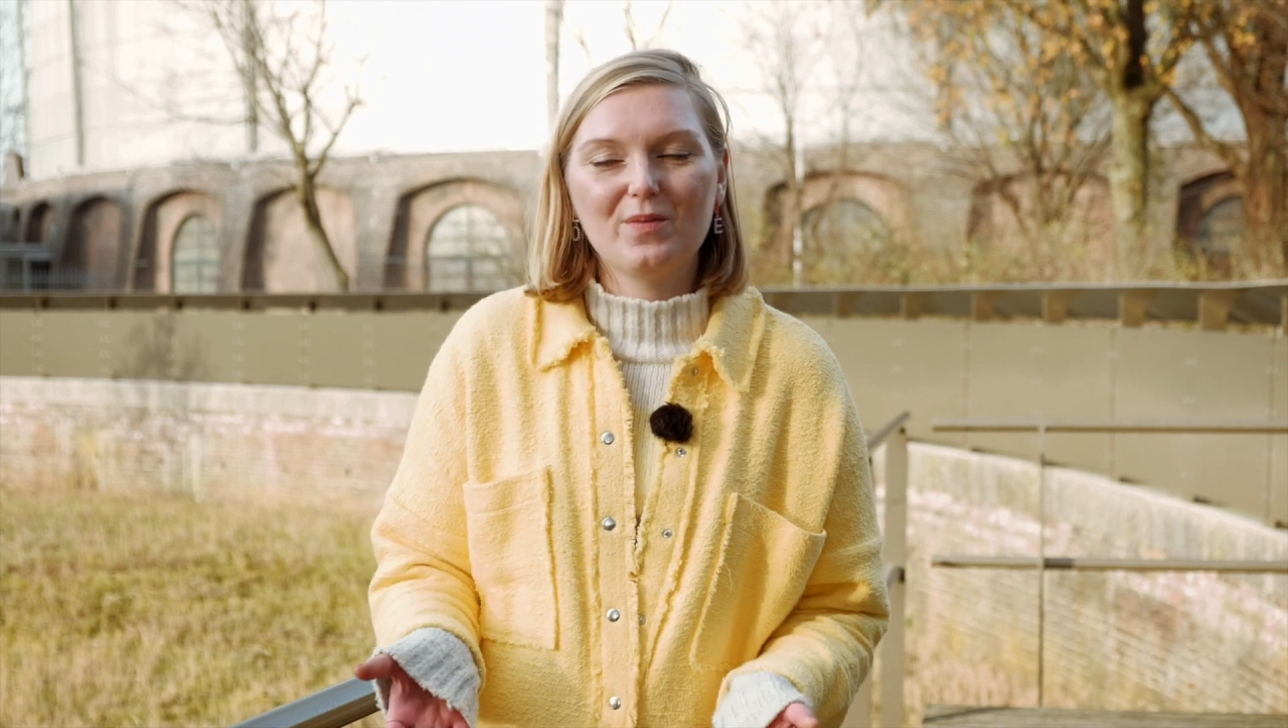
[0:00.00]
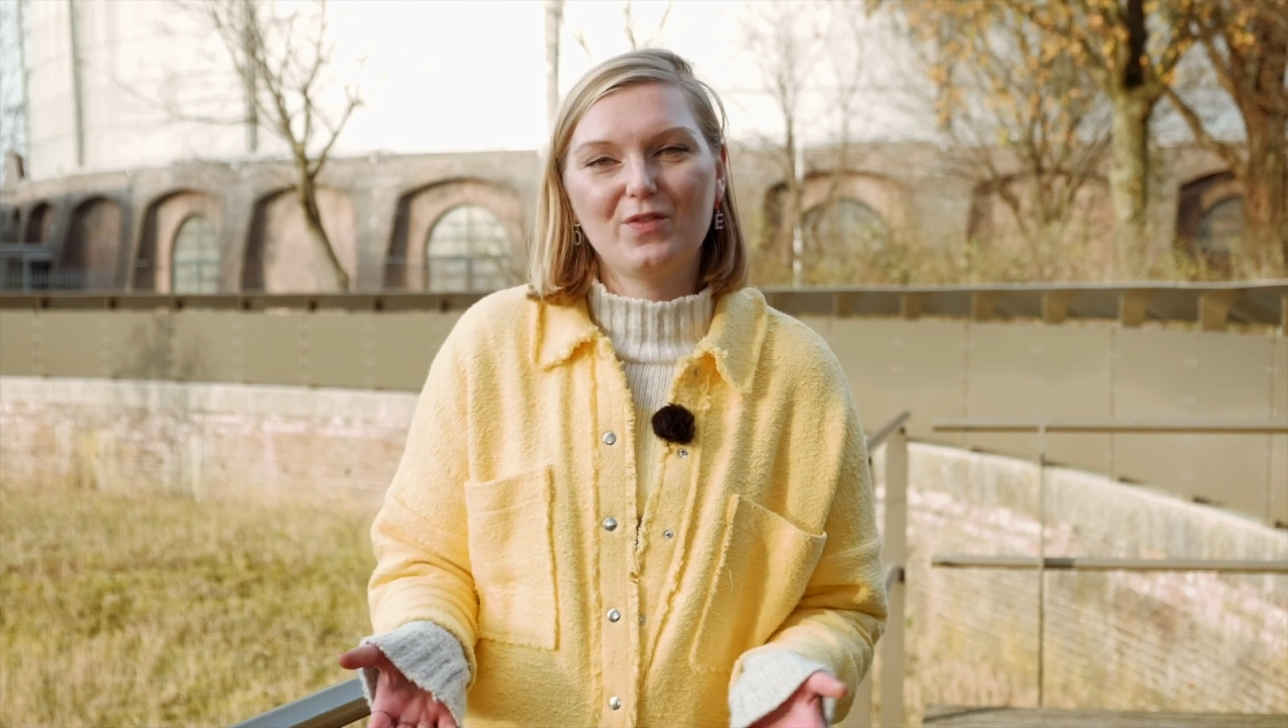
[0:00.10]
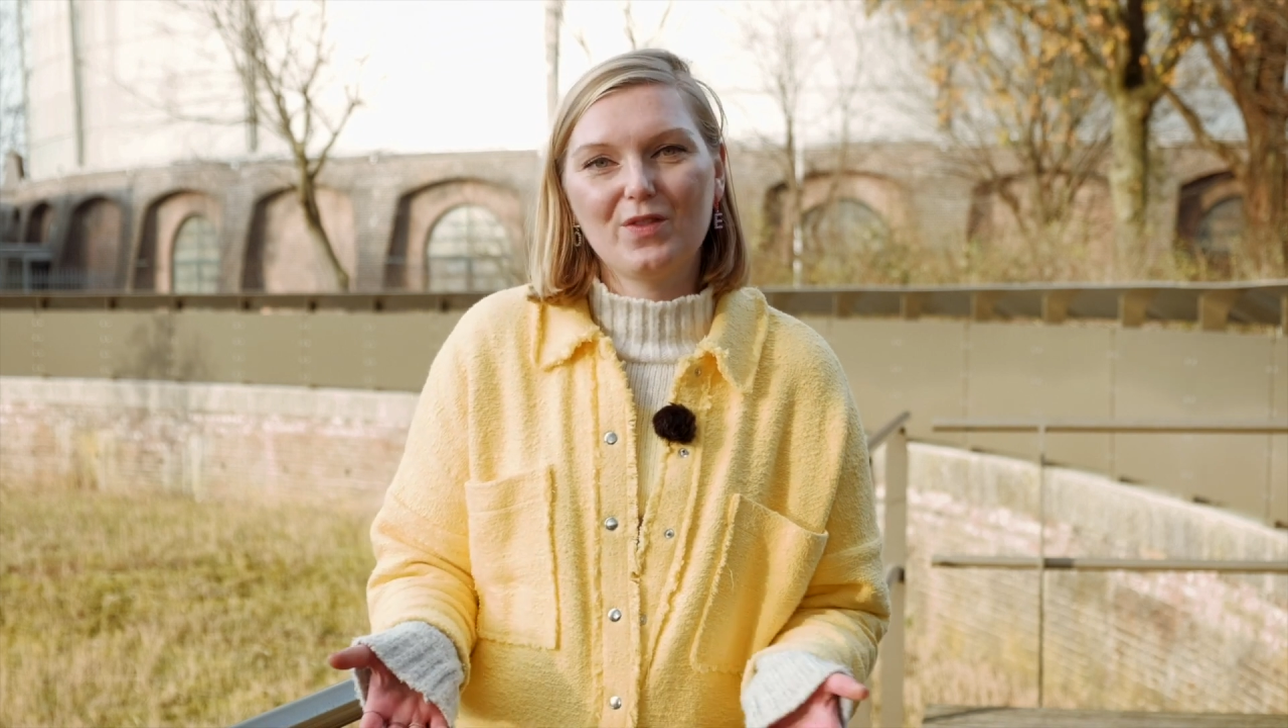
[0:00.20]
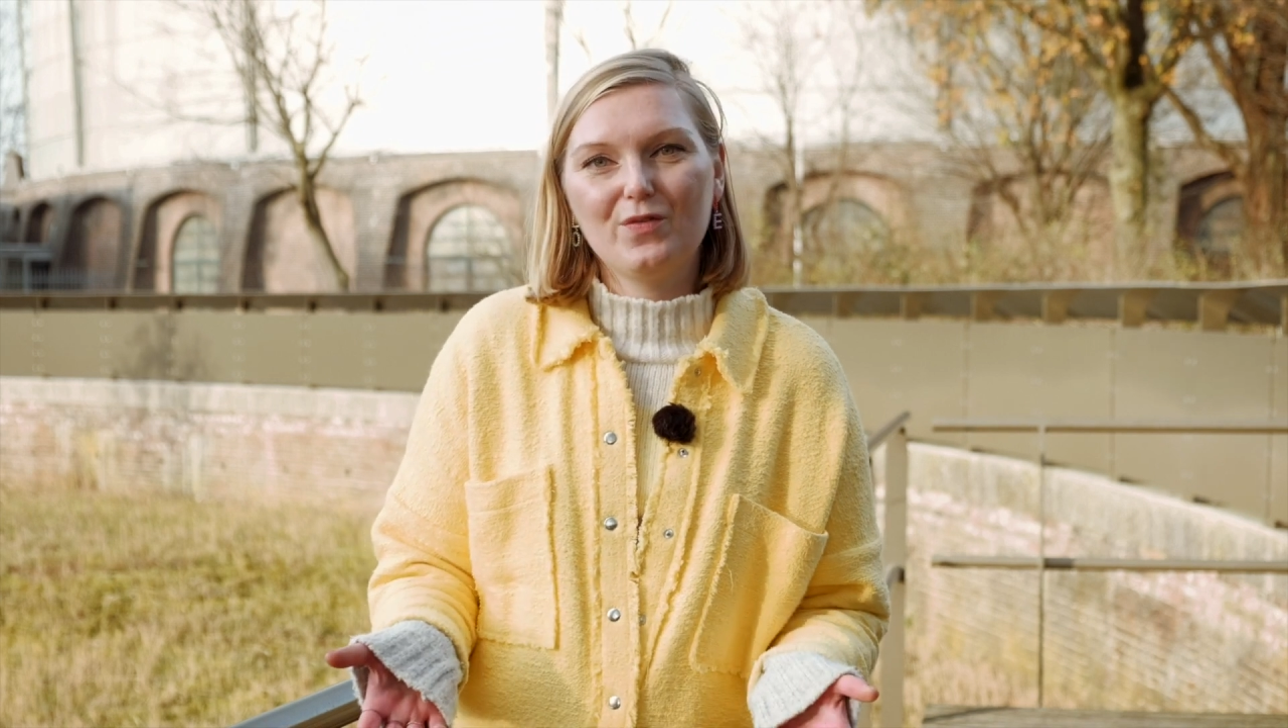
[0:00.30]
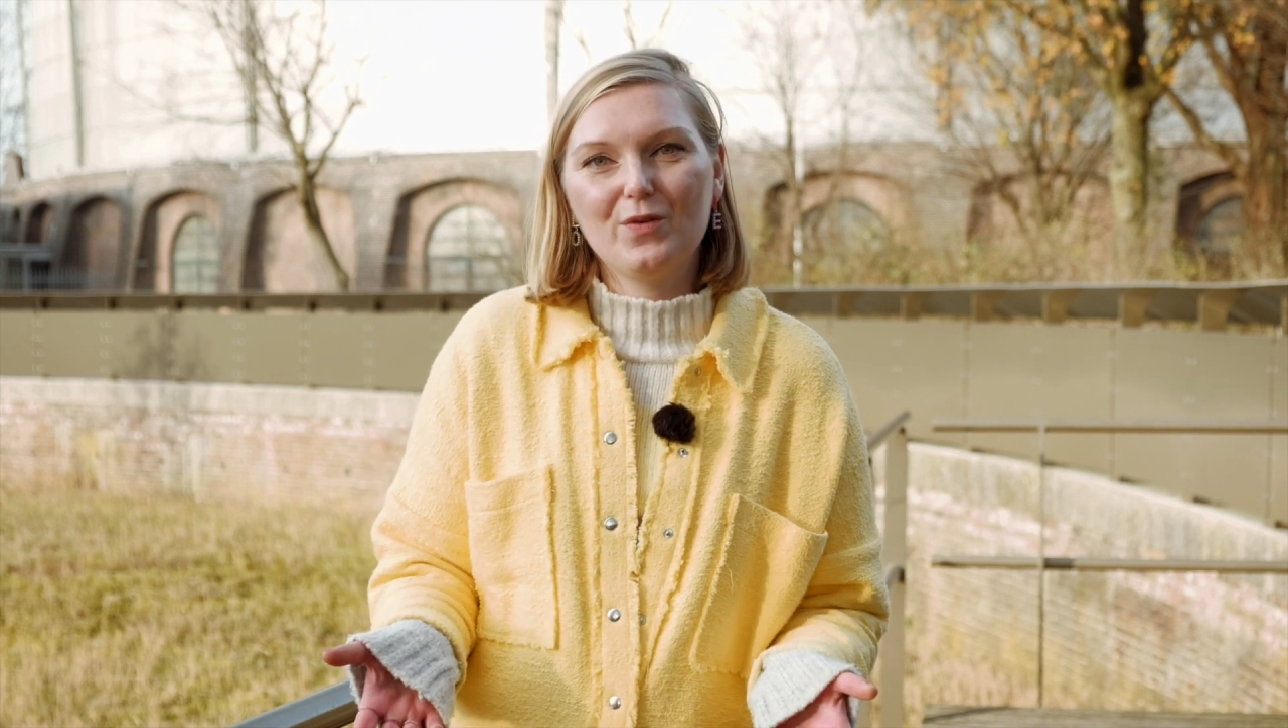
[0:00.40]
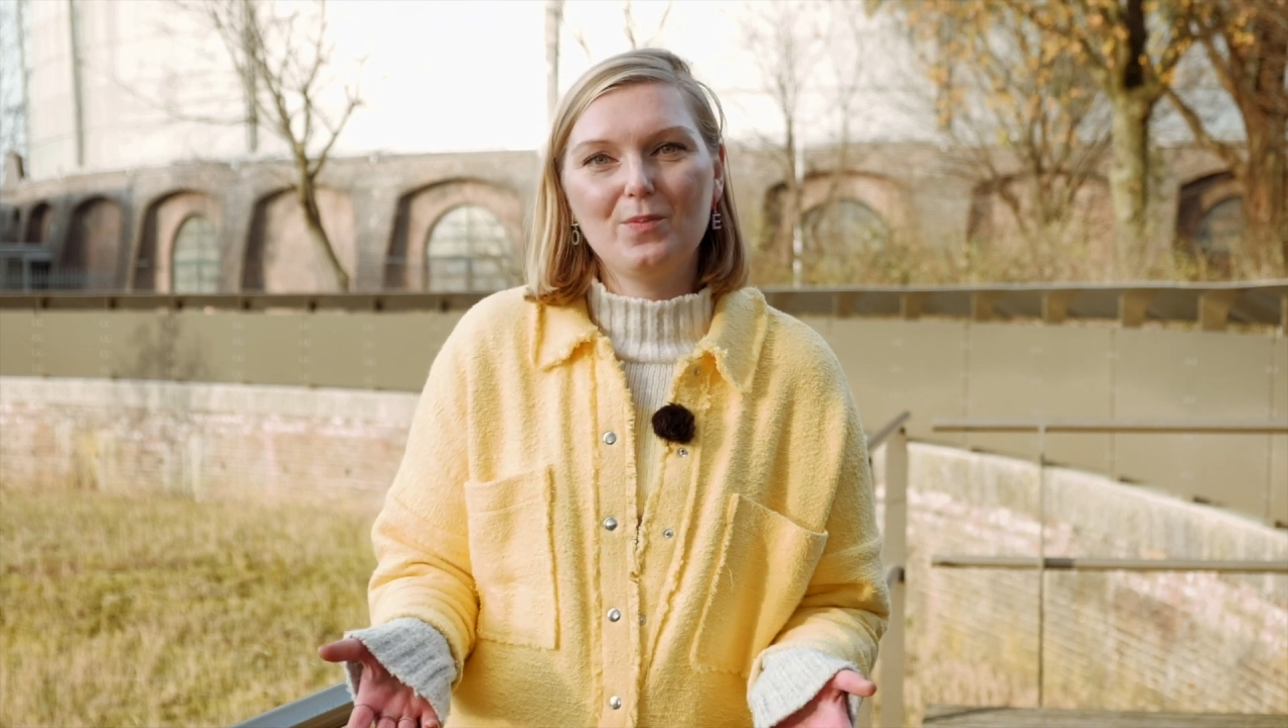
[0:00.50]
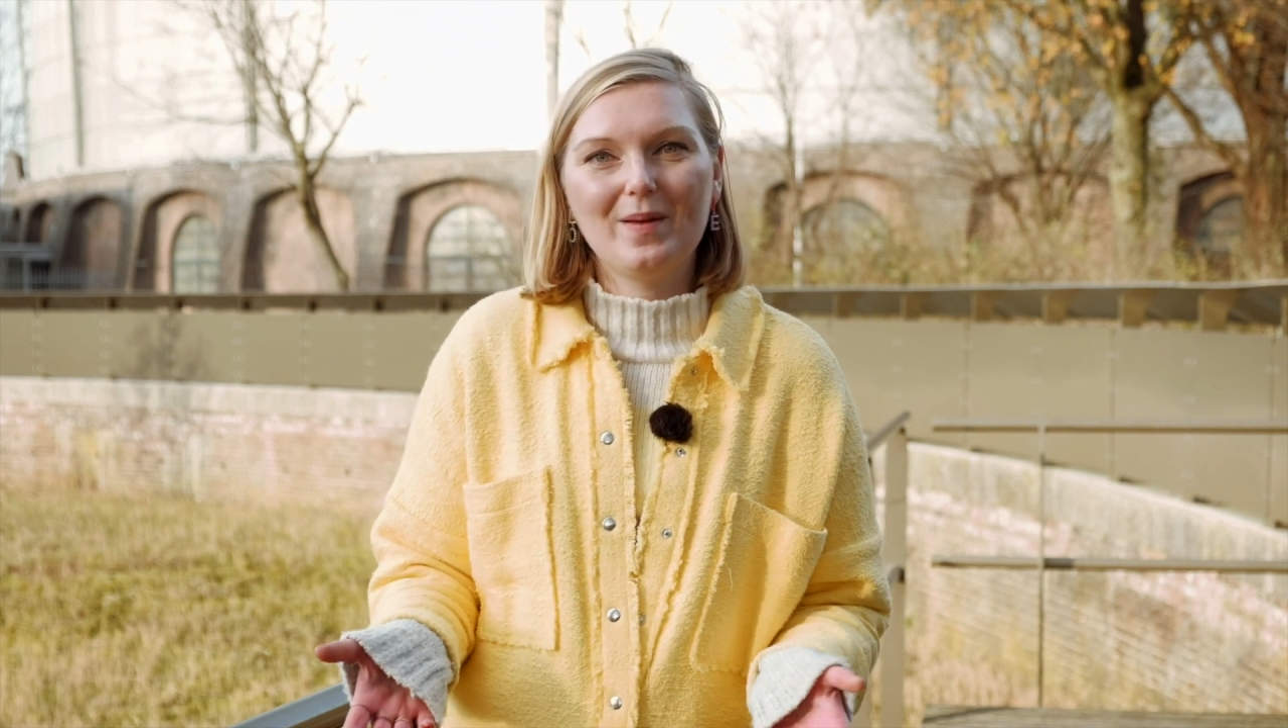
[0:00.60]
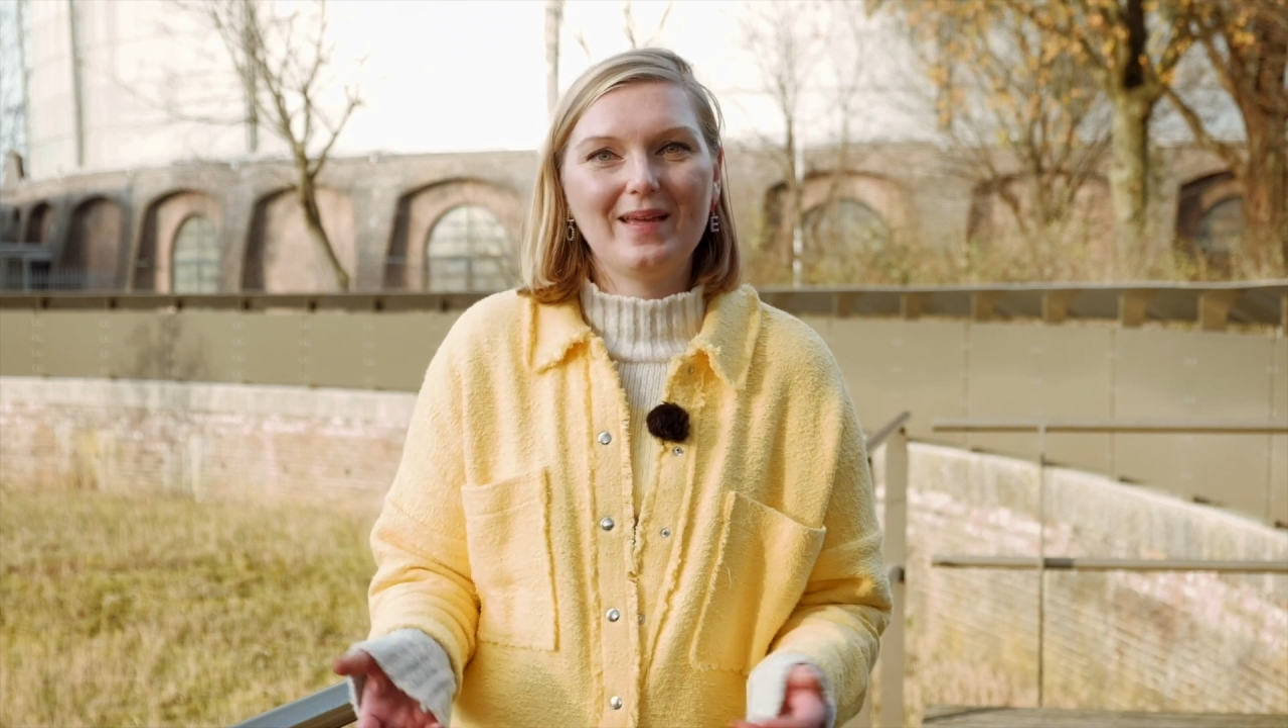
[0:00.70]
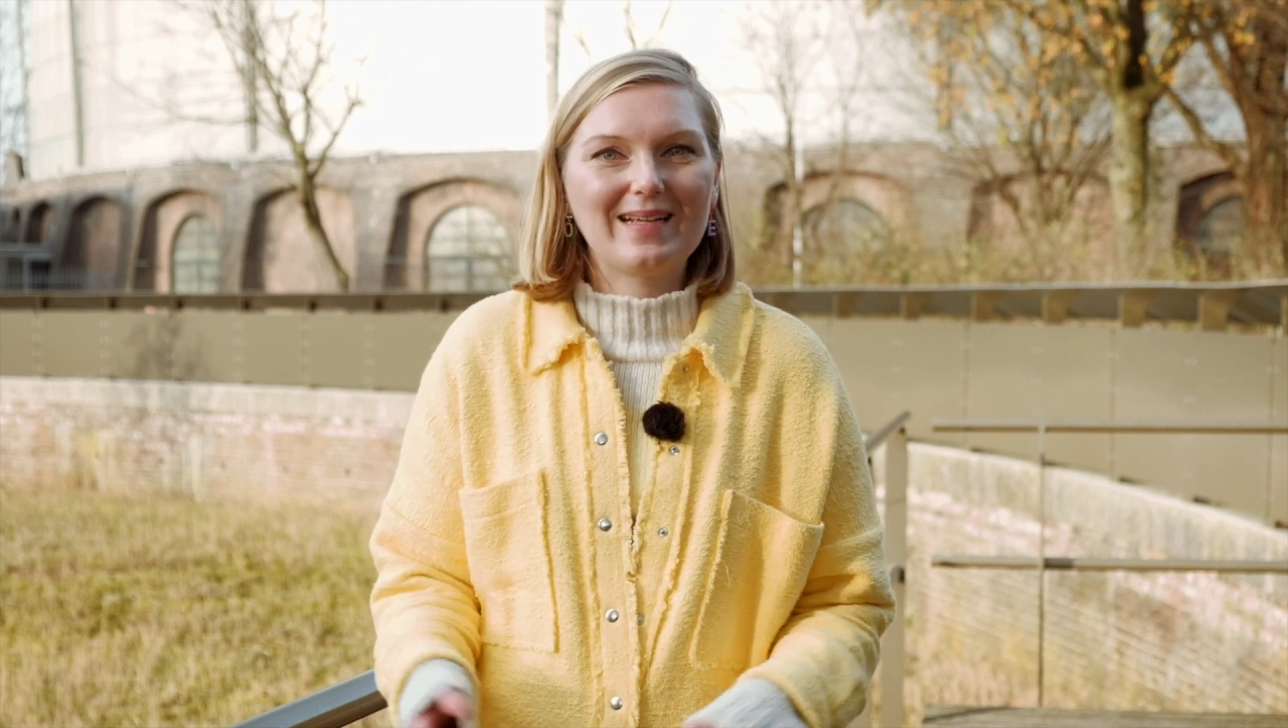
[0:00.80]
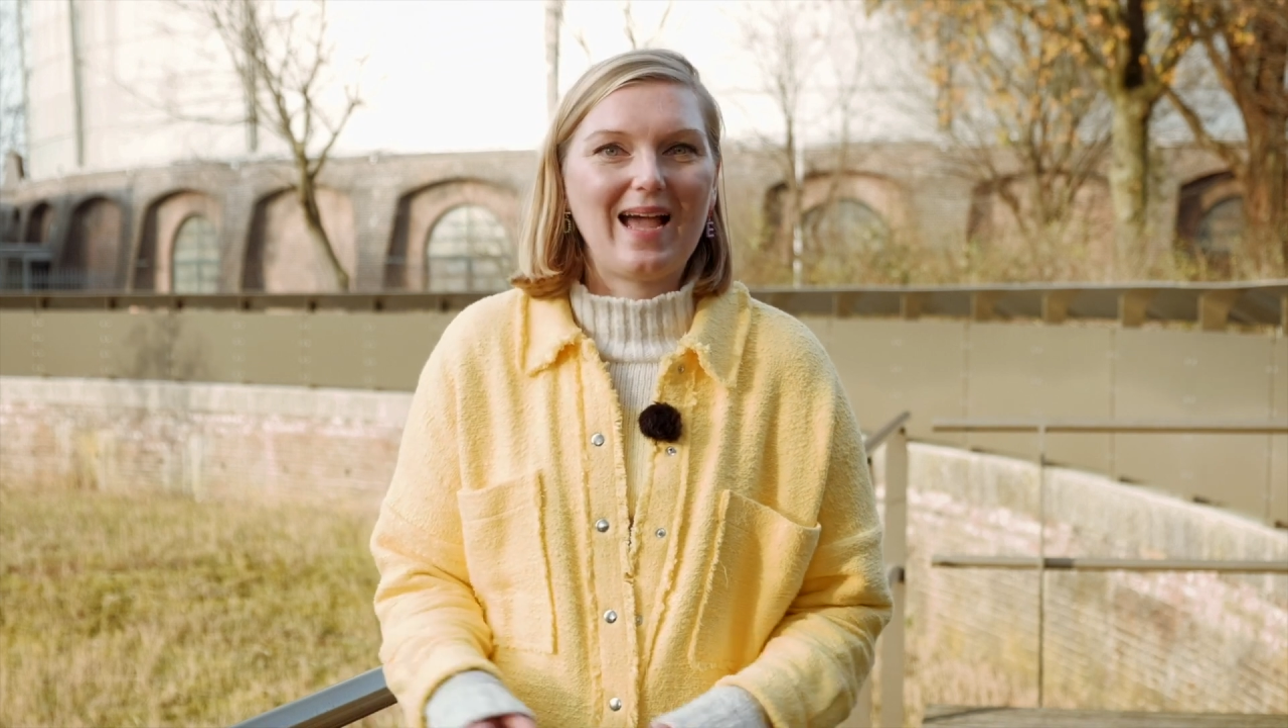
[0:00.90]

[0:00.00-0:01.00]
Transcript: for the food bank.